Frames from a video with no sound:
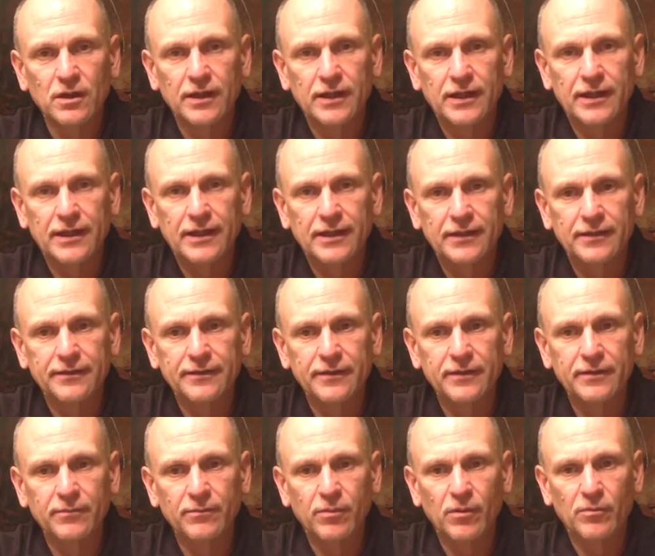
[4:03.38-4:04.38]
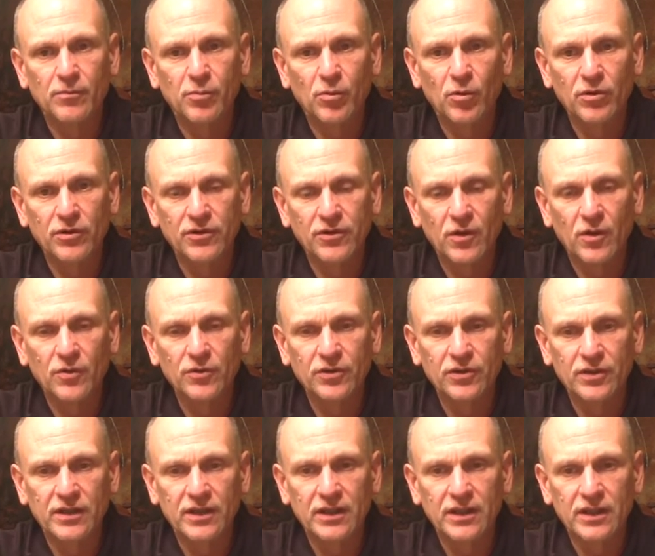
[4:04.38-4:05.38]
uh, Bordeaux,
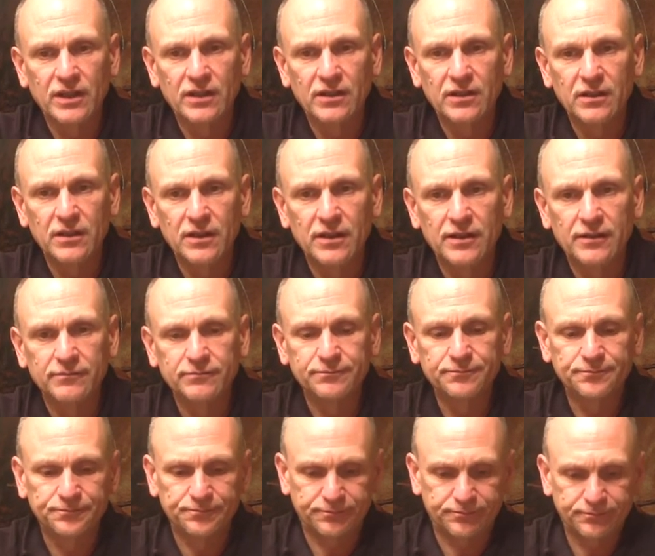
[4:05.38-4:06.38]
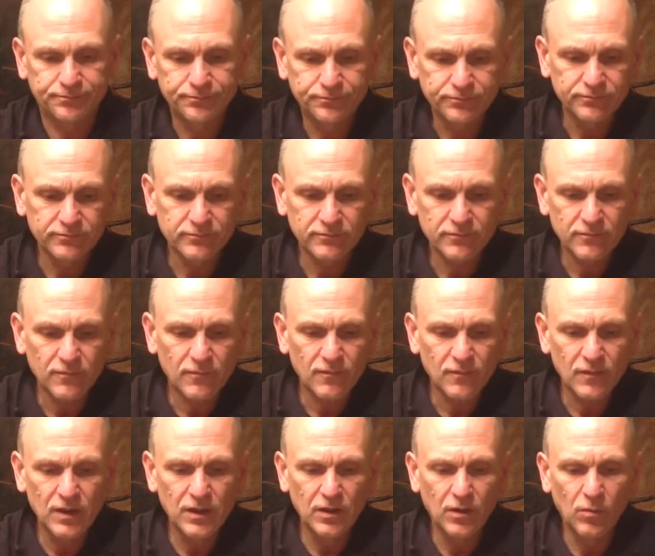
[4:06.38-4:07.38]
you're getting, um,
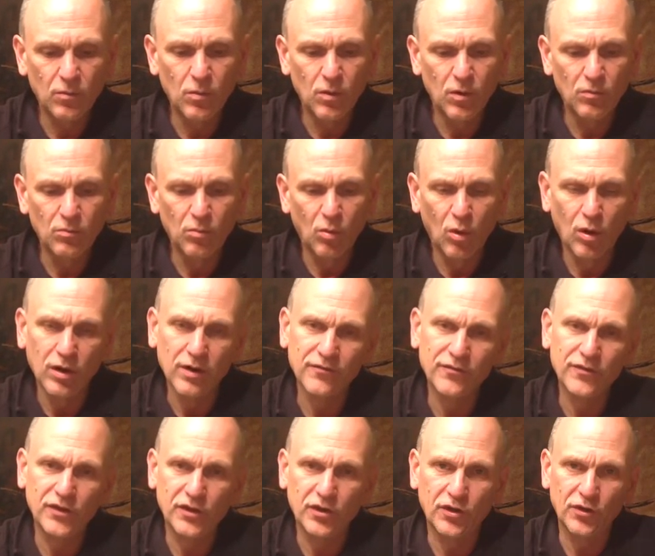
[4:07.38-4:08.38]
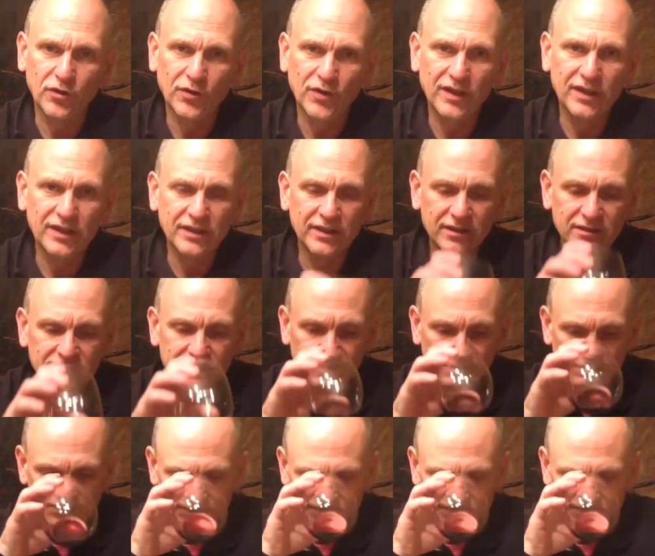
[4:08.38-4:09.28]
you know, more of the earthiness.